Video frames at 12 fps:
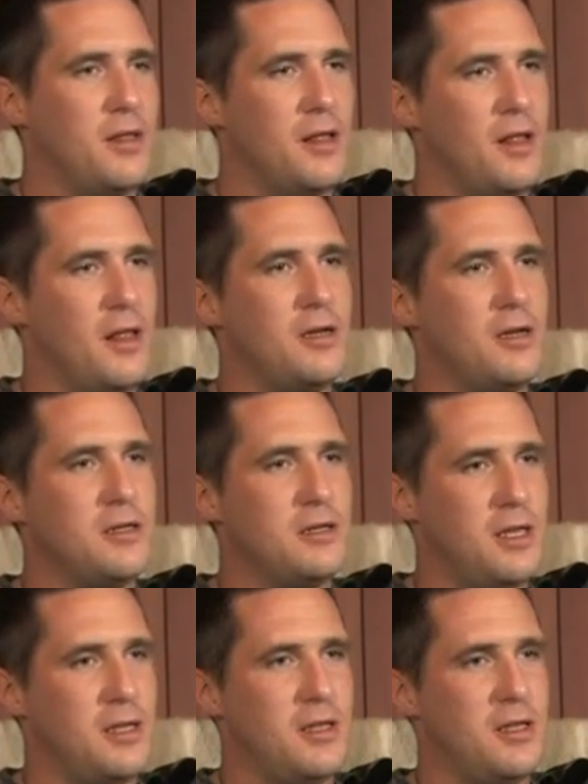The
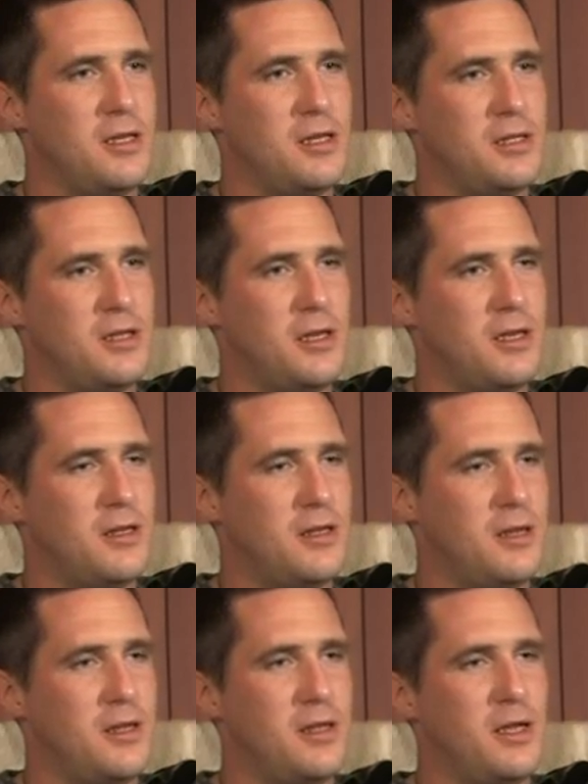last thing that,
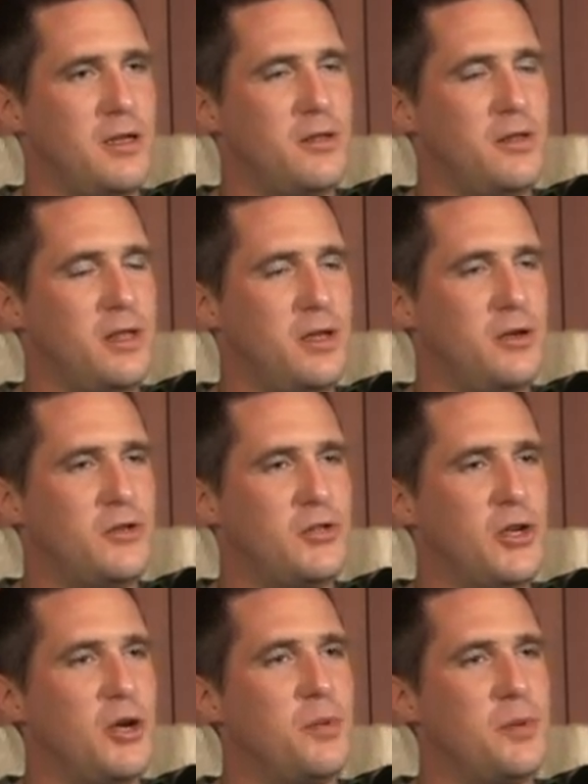that the the
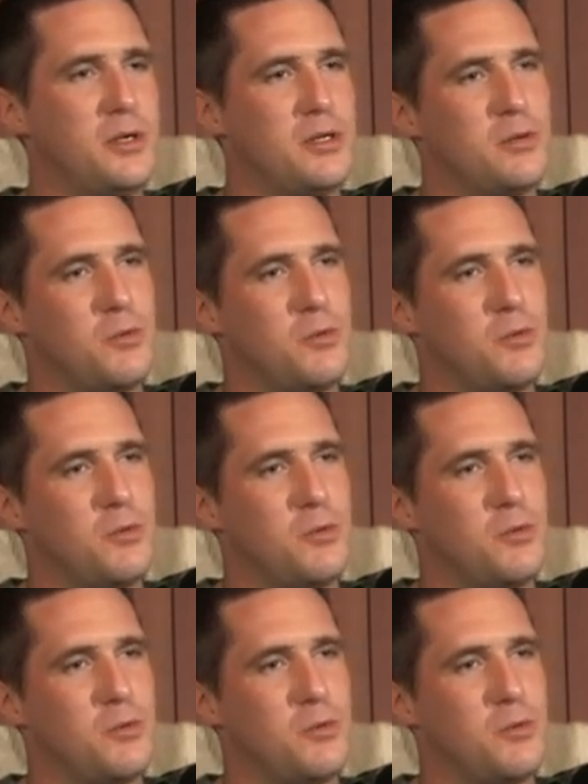usurpers,